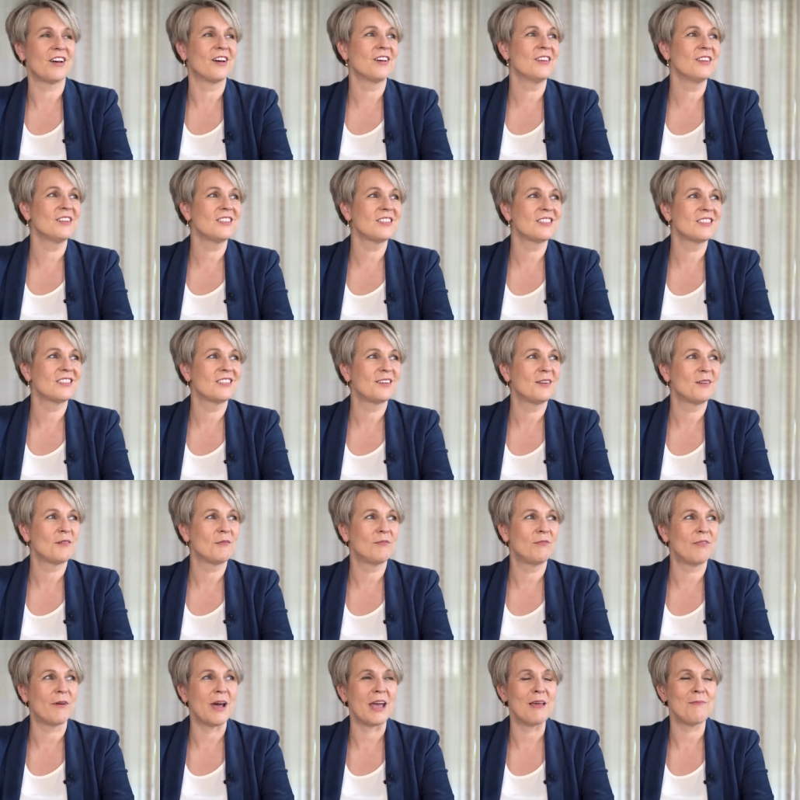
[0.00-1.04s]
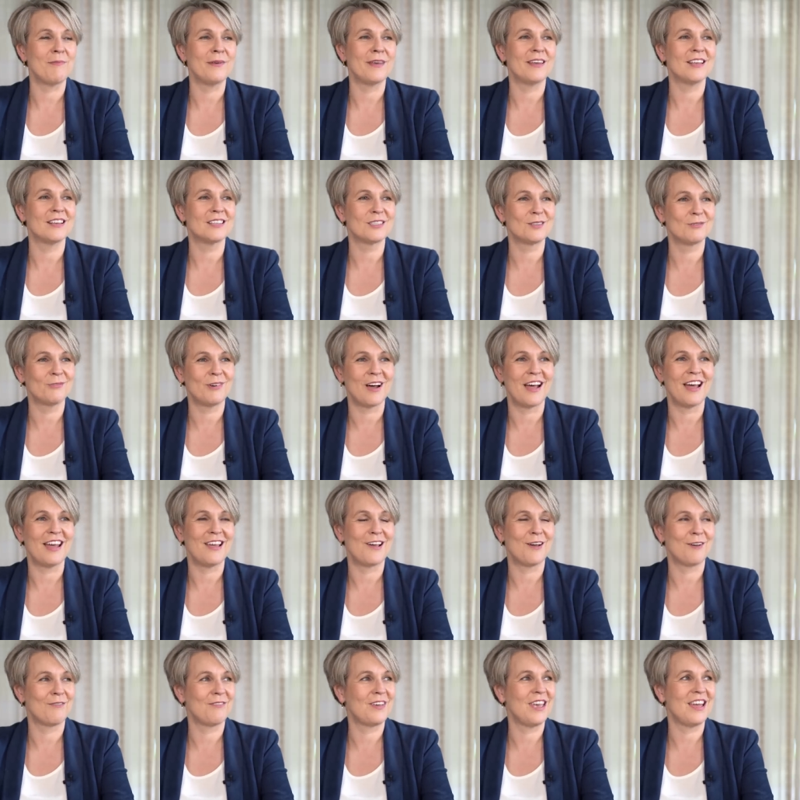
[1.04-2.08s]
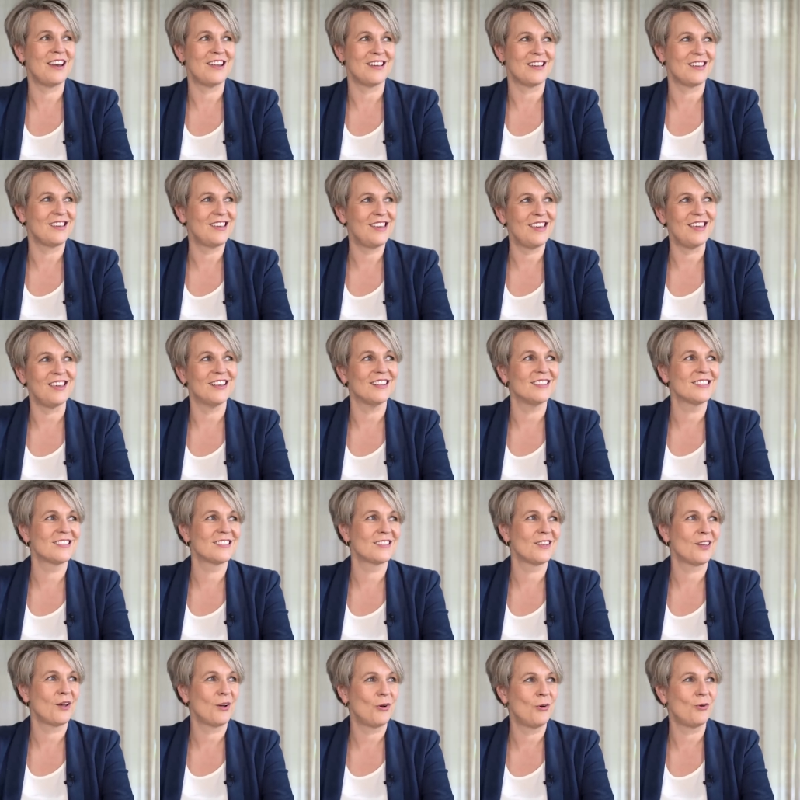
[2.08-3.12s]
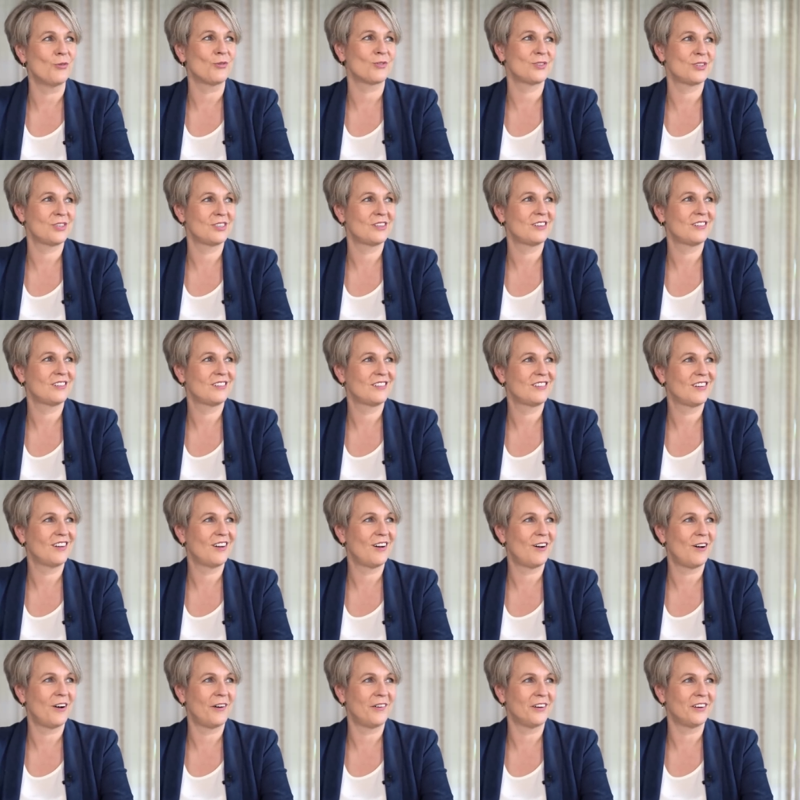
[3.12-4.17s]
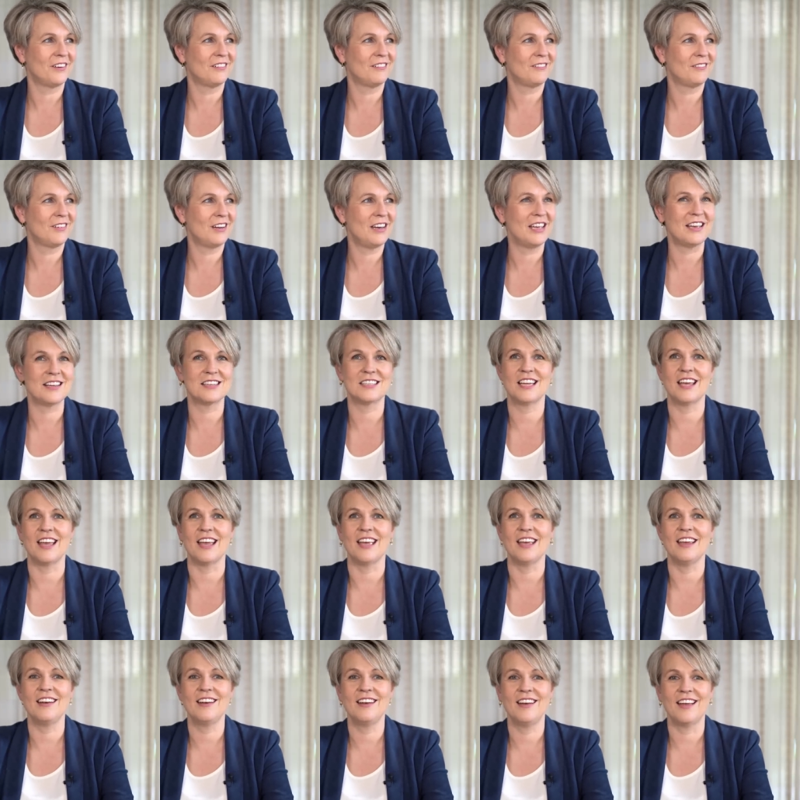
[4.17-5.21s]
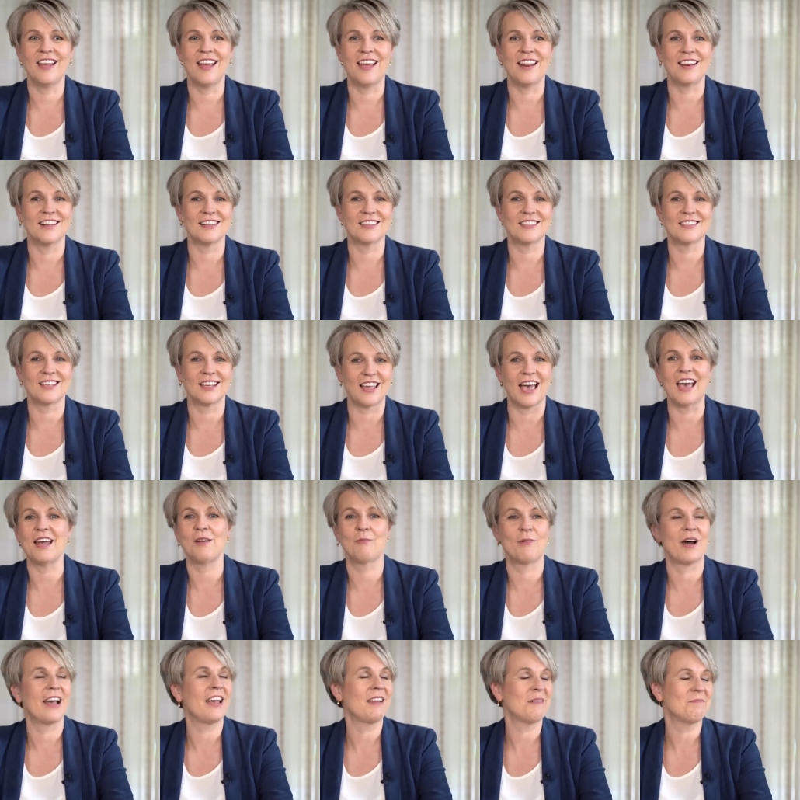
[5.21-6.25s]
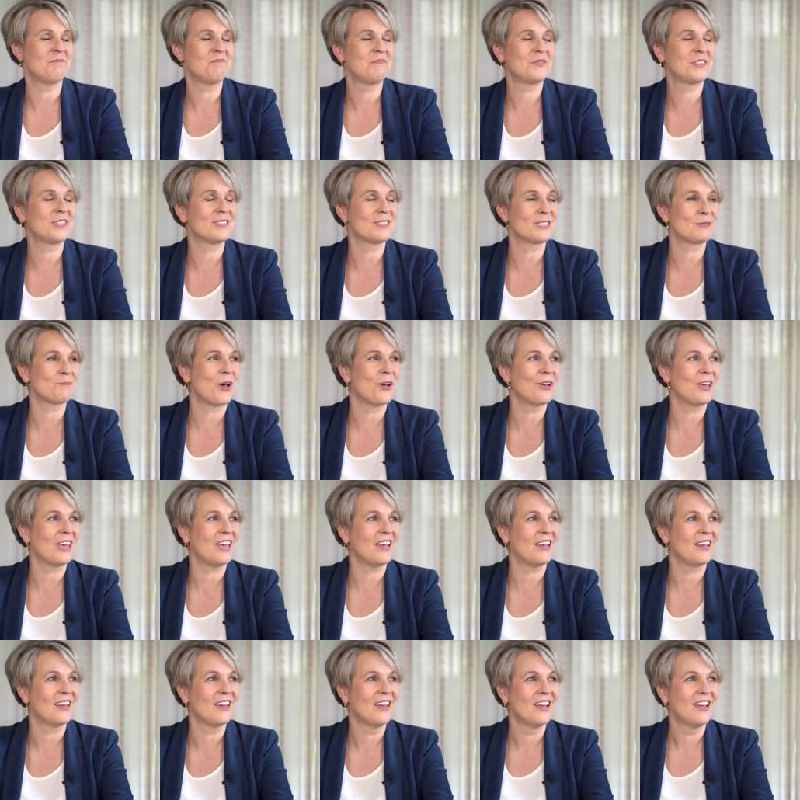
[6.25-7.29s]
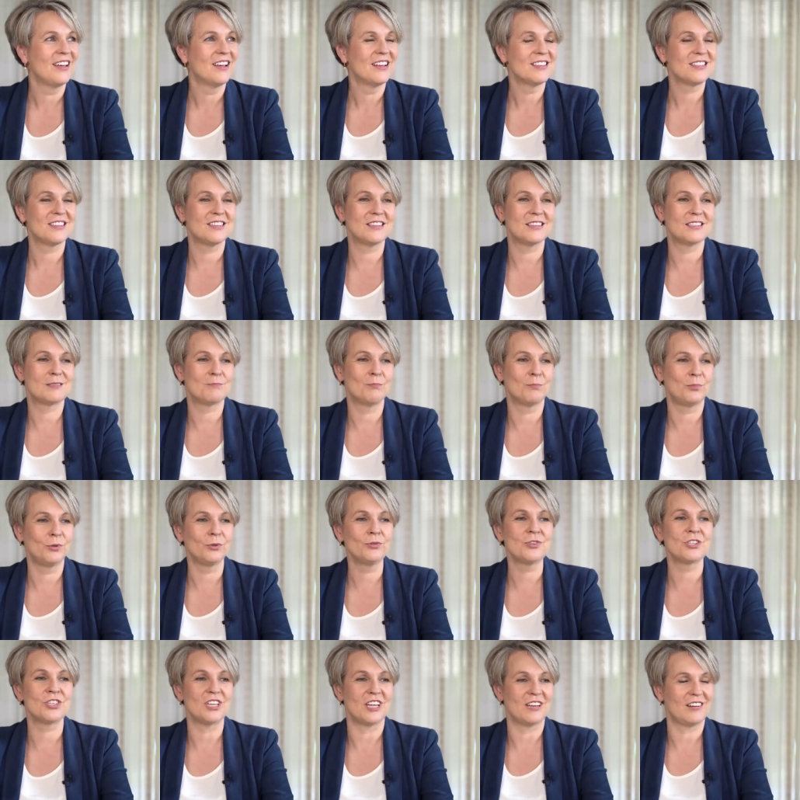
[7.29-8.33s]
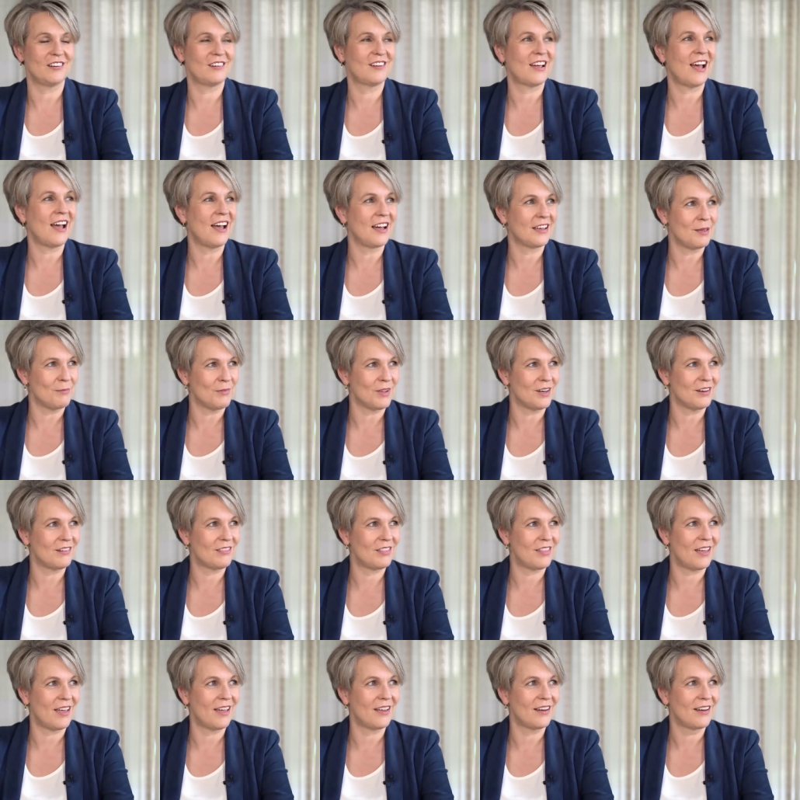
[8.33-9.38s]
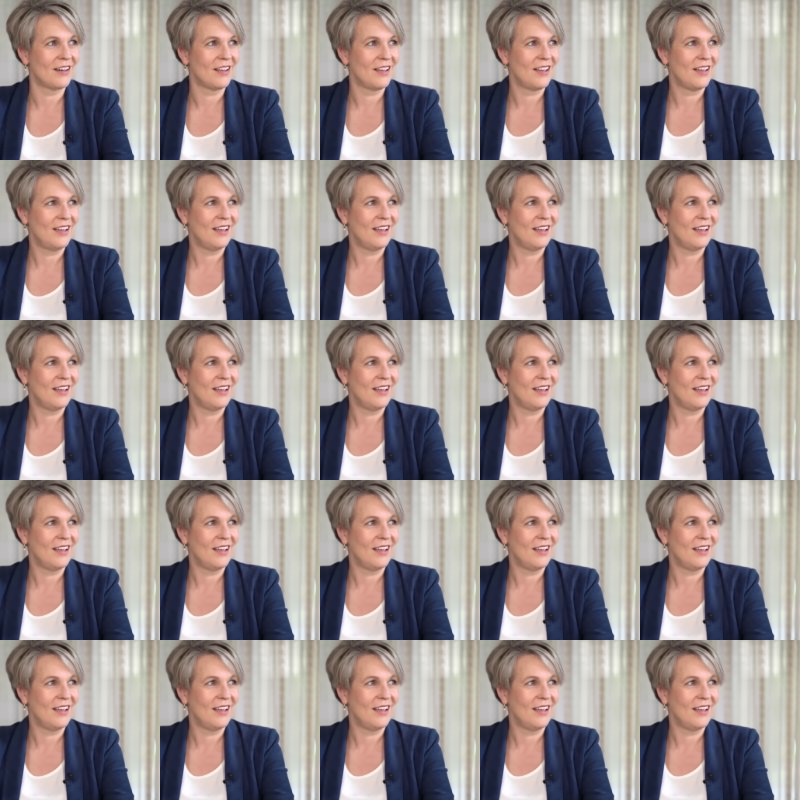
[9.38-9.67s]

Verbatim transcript: knows vaping is a way of getting kids hooked on nicotine and it's a gateway to smoking. So, this bullshit argument that